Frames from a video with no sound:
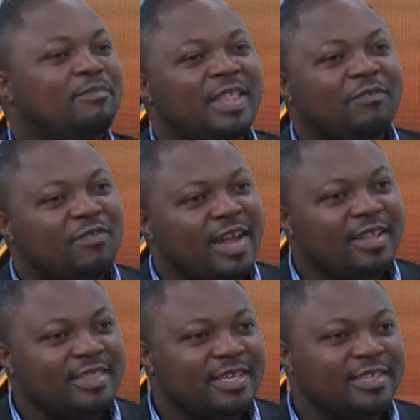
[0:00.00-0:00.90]
The funny
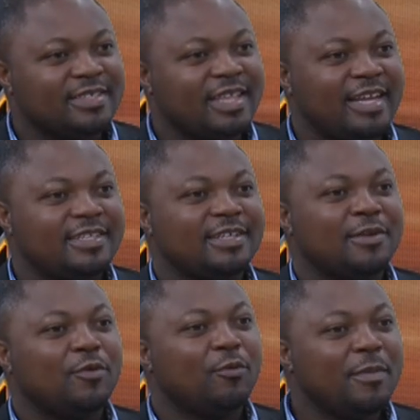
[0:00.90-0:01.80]
thing is that
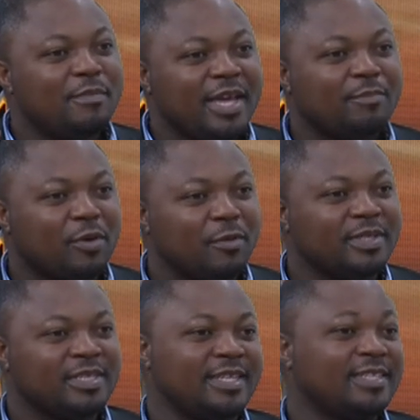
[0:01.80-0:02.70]
we make
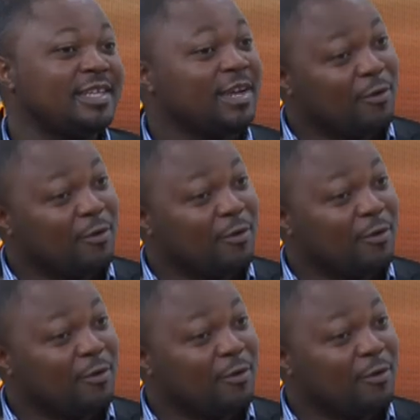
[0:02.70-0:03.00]
promises,